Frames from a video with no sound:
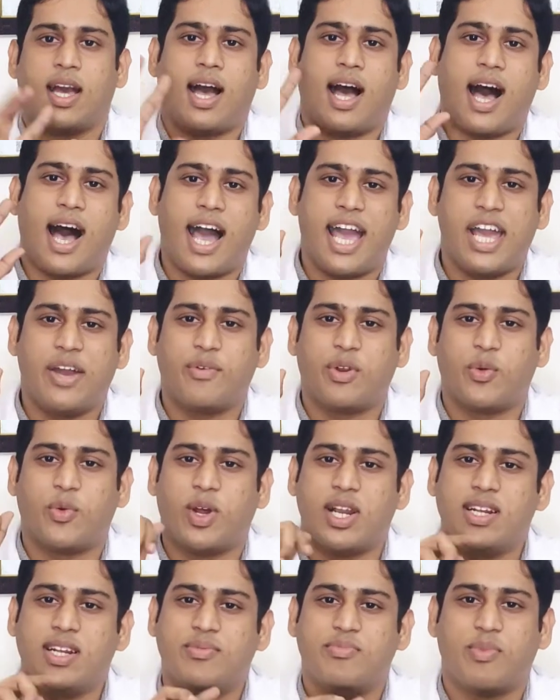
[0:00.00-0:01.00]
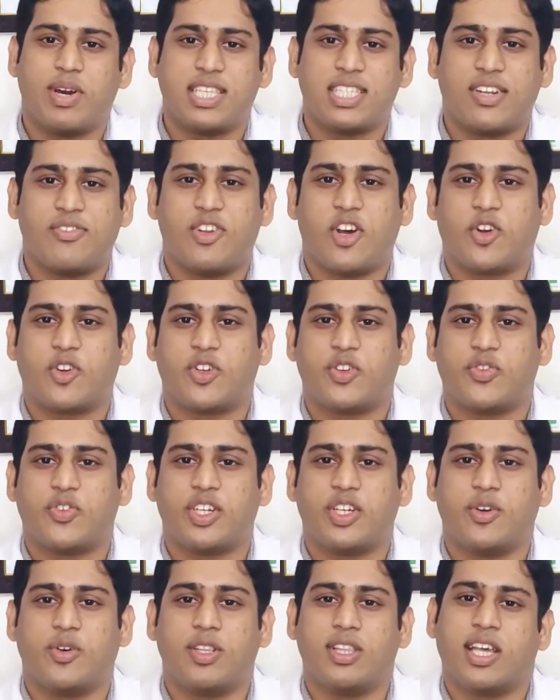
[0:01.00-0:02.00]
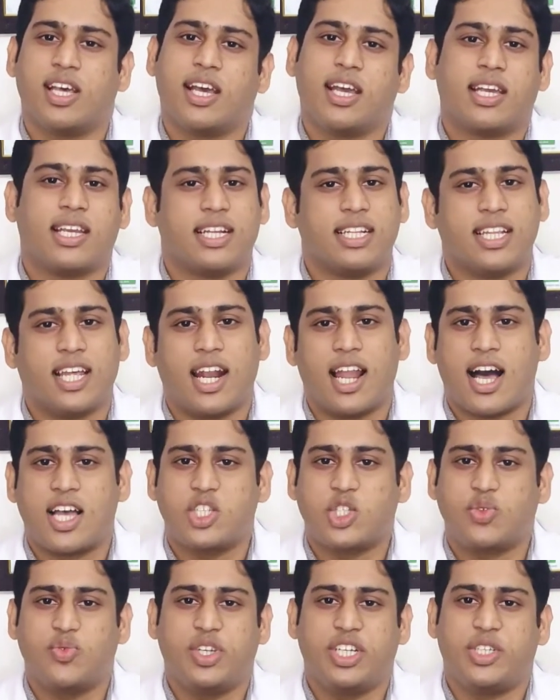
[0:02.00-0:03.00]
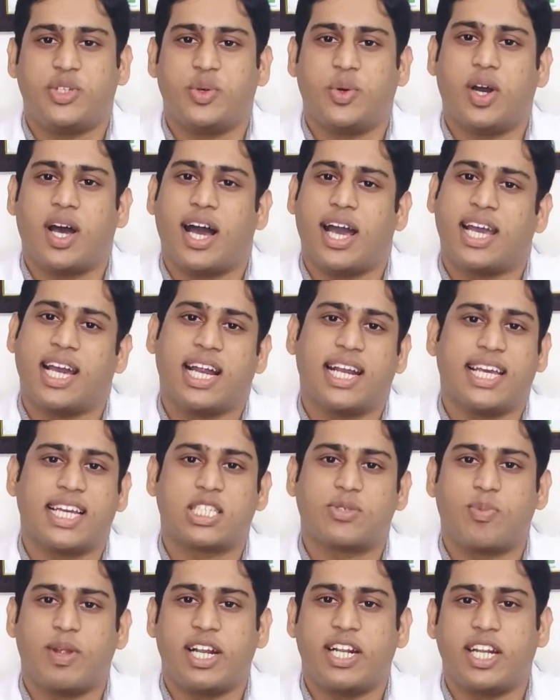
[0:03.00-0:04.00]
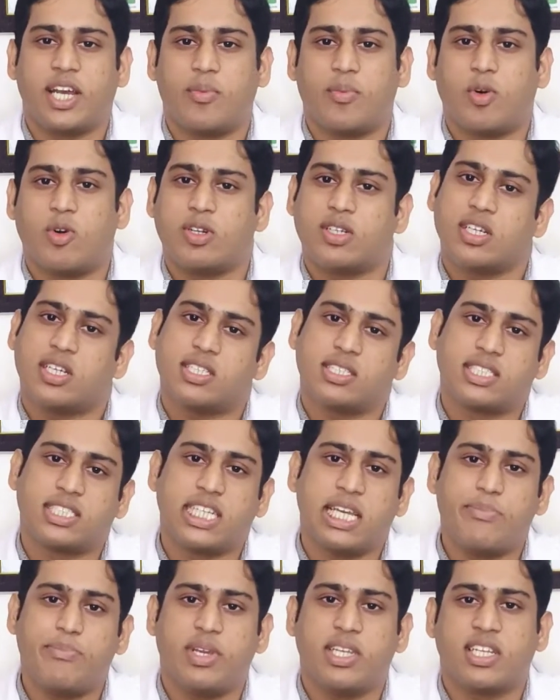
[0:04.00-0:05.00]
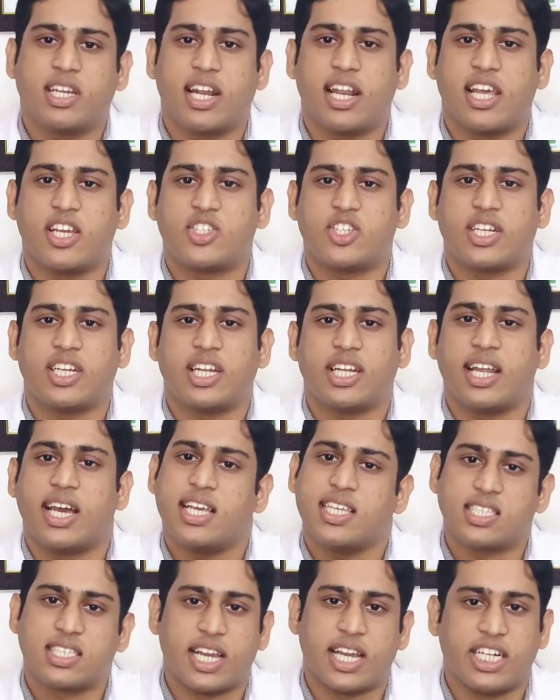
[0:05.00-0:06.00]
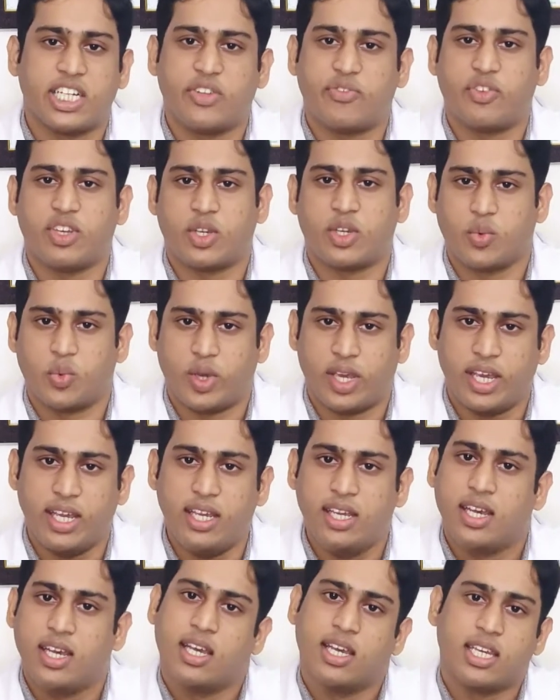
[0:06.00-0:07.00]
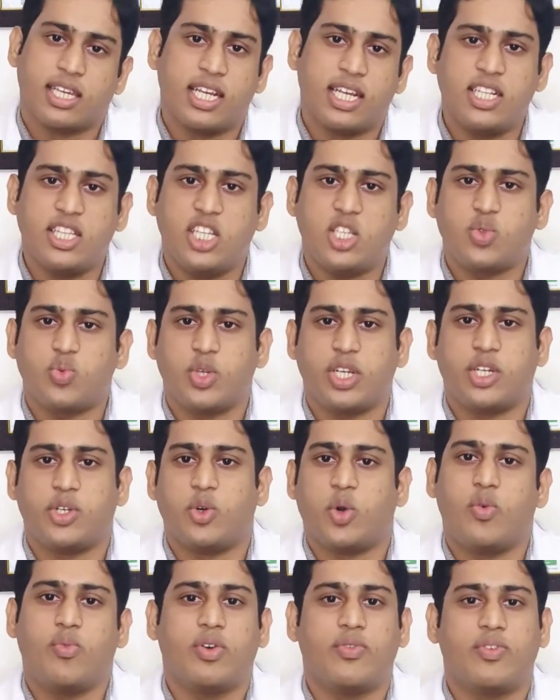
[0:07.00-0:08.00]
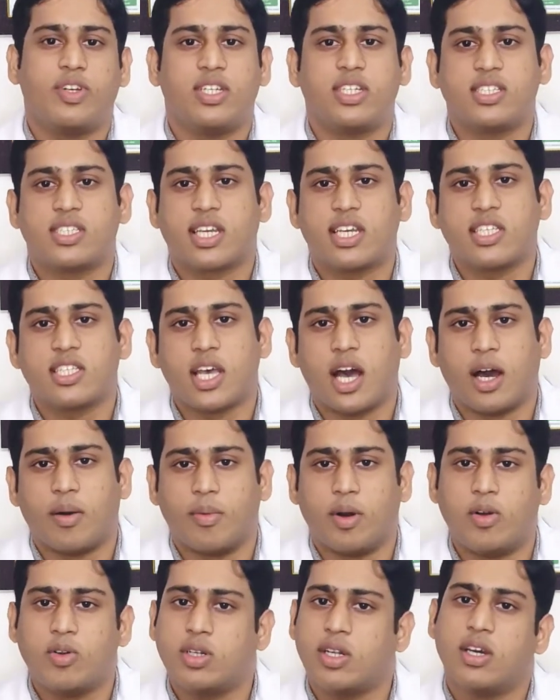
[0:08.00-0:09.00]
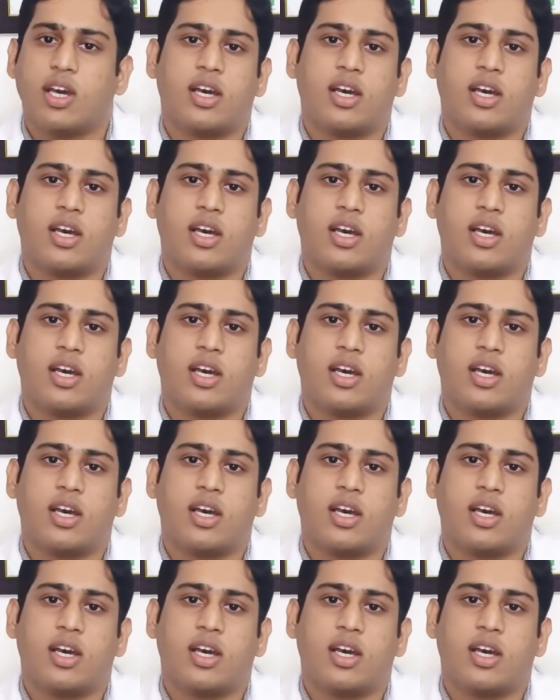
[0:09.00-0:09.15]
Hi everyone, myself Dr. Vinoth. In the last video, I had explained about steam inhalation in a scientific way. In this video, we will discuss about